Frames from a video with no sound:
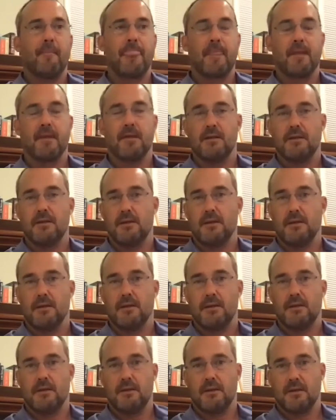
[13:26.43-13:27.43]

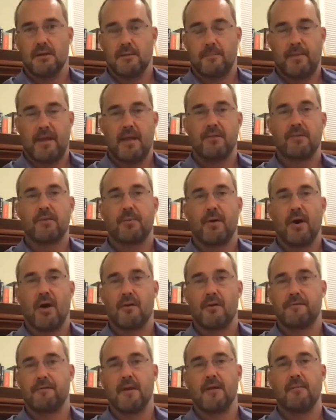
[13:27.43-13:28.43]
it depends upon
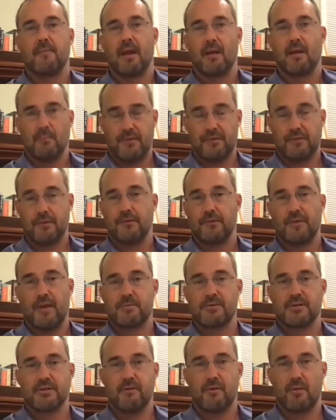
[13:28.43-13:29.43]
a fundamental
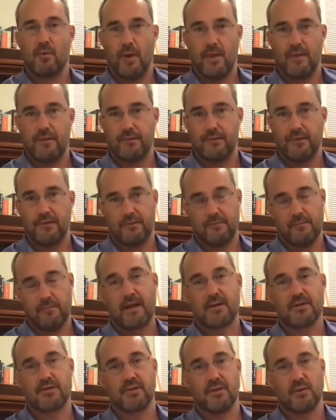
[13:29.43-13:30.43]
misconception of the way the system
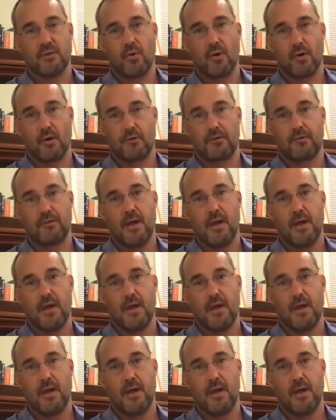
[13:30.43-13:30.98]
actually works.